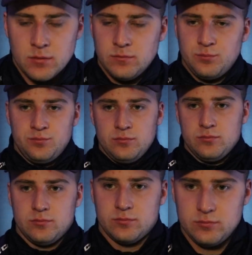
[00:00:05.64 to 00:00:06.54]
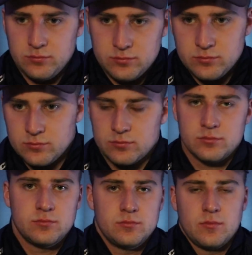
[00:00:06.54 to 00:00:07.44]

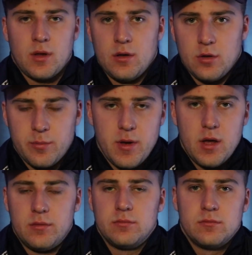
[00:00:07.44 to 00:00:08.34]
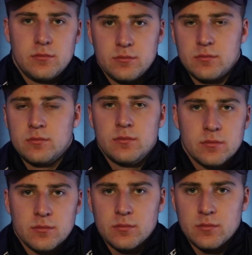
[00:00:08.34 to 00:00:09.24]
Look, man,
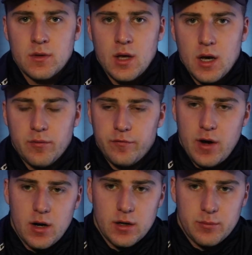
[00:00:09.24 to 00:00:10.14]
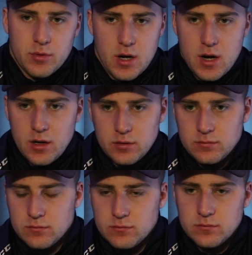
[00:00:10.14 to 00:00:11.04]
I'm fired up right
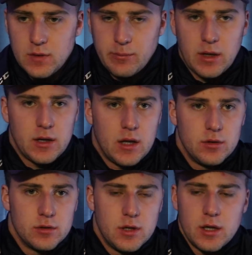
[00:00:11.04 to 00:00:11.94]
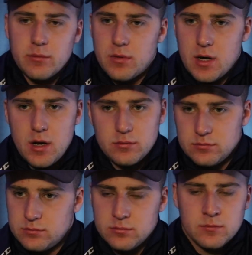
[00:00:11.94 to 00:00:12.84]
now. I might not look like it, but
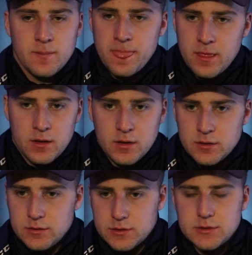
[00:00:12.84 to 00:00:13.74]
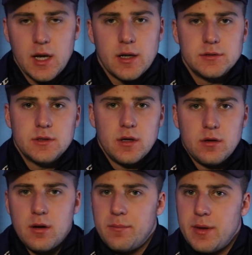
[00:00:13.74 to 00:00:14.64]
I'm just seconds
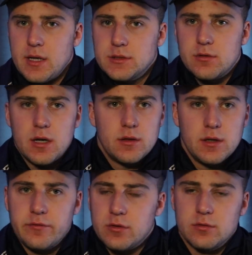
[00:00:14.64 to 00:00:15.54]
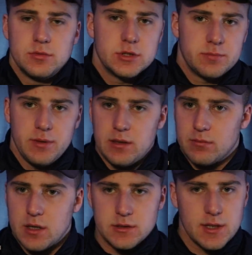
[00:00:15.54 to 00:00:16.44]
ago, I'm pacing around the living room, just
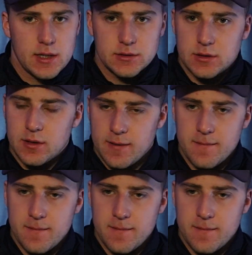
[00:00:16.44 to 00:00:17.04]
beating my chest.